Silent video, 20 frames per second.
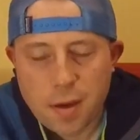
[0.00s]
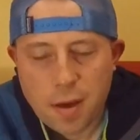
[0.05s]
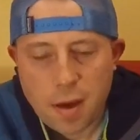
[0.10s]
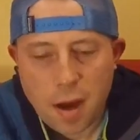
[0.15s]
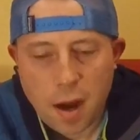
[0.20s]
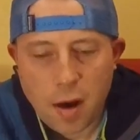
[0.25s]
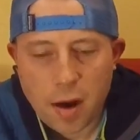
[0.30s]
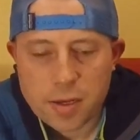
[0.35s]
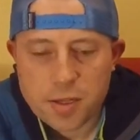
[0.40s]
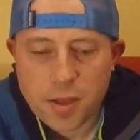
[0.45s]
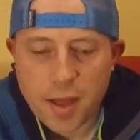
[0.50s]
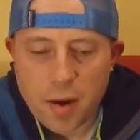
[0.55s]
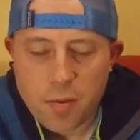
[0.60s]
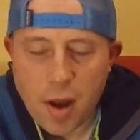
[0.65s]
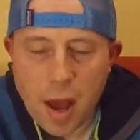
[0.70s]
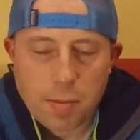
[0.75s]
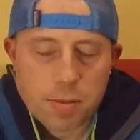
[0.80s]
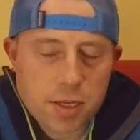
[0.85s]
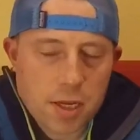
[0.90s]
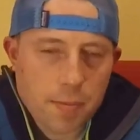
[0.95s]
All right, so that
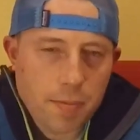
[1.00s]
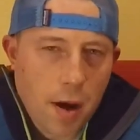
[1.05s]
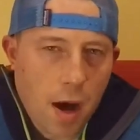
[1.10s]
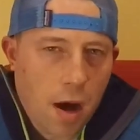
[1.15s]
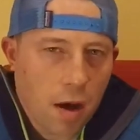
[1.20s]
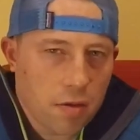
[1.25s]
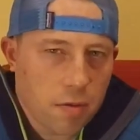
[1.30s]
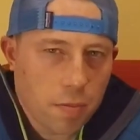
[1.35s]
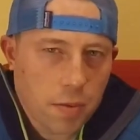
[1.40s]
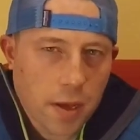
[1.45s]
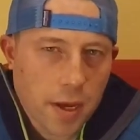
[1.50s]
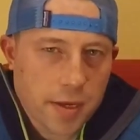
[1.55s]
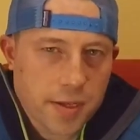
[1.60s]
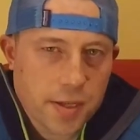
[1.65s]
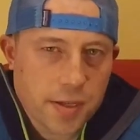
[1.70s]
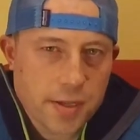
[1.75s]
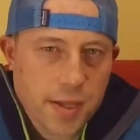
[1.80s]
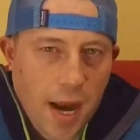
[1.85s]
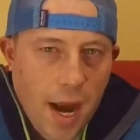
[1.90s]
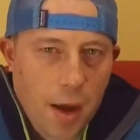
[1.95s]
wraps up all the
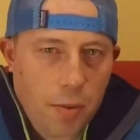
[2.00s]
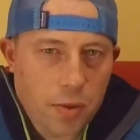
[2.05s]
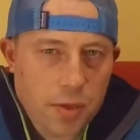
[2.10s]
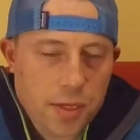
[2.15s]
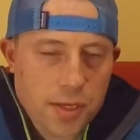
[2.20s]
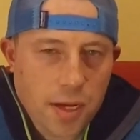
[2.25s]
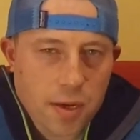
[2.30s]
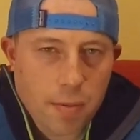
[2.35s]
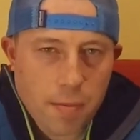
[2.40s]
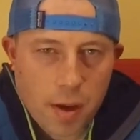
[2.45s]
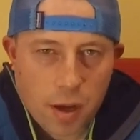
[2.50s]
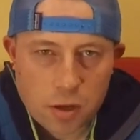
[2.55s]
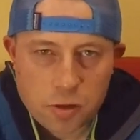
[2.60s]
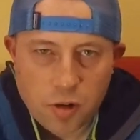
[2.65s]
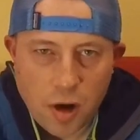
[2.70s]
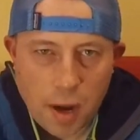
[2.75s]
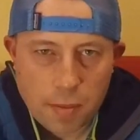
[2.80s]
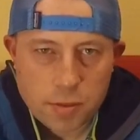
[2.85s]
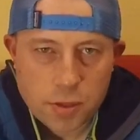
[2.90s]
places that I would send a mail drop